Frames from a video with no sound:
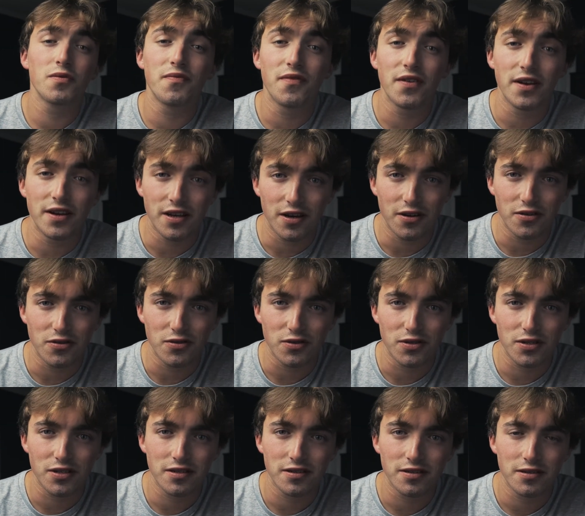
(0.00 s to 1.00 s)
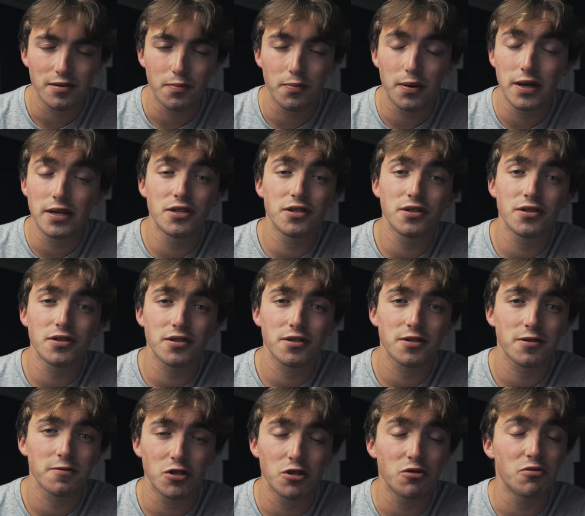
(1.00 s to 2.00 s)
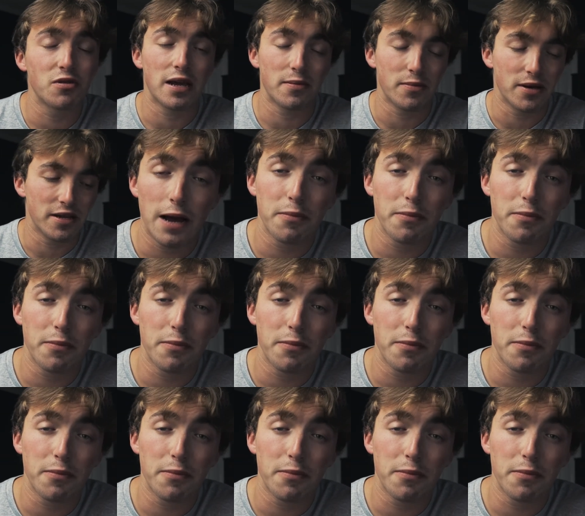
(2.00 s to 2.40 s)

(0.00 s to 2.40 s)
videos, pictures, you name it.